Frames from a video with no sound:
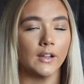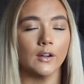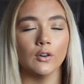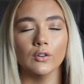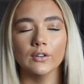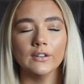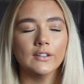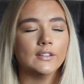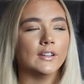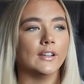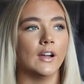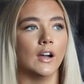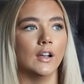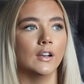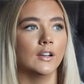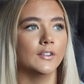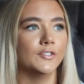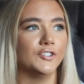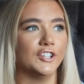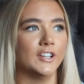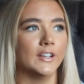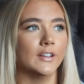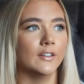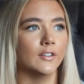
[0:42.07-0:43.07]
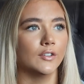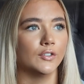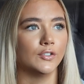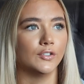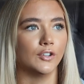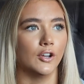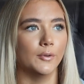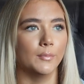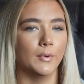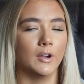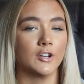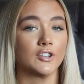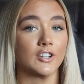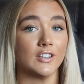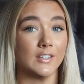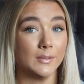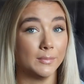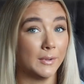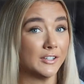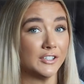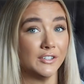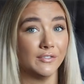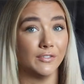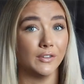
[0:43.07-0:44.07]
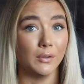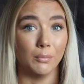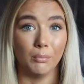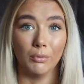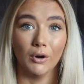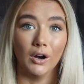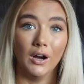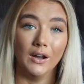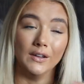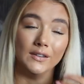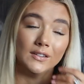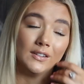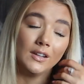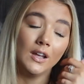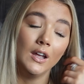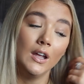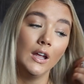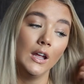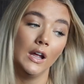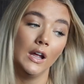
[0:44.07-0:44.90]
Like, honestly, I love Shein so much, especially for the price.